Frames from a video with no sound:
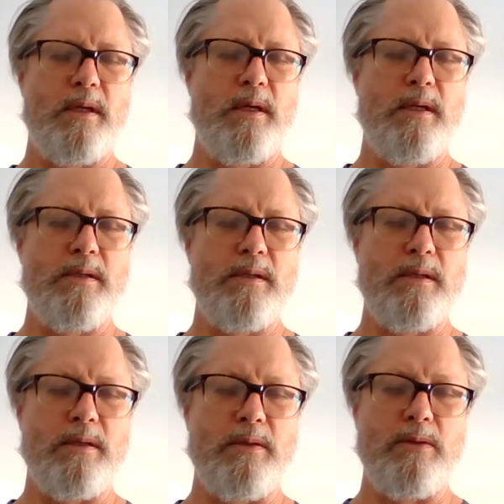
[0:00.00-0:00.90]

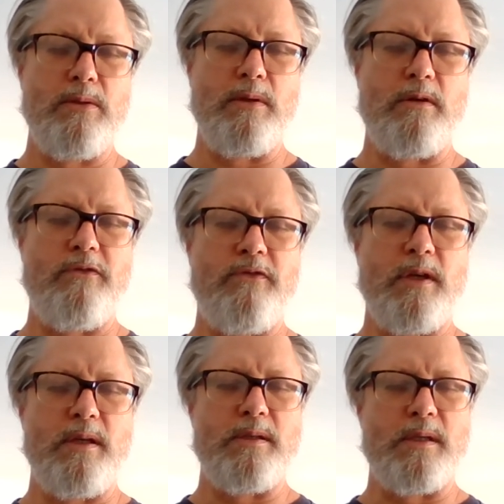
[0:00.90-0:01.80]
into your
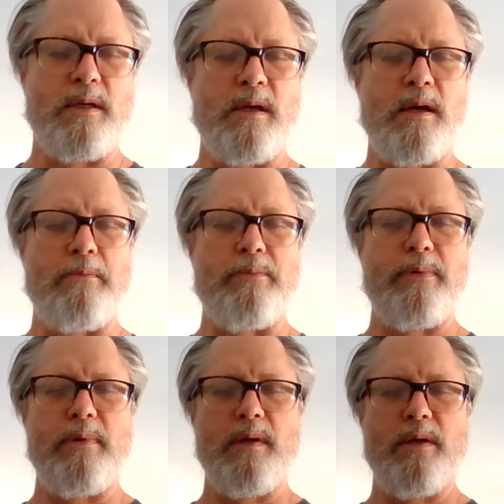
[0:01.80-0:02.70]
feet and up
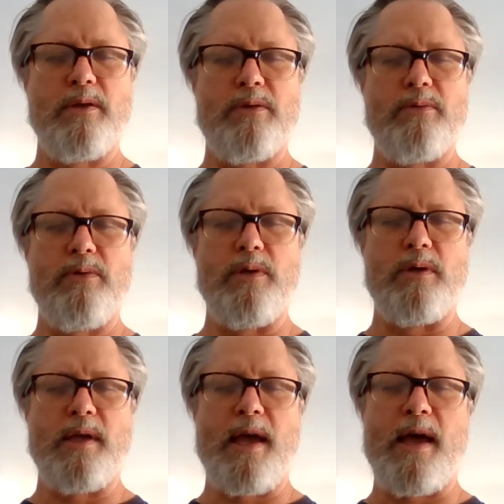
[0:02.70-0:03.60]
through your
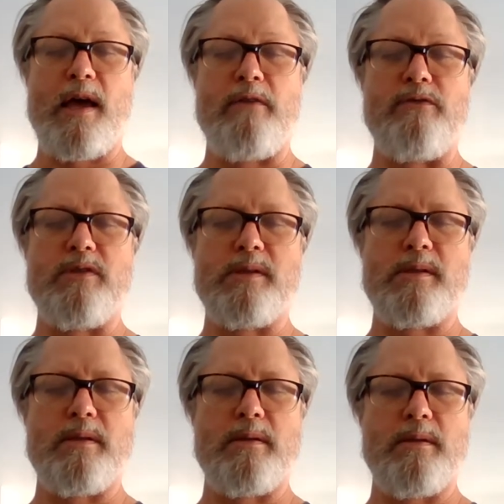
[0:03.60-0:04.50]
calves.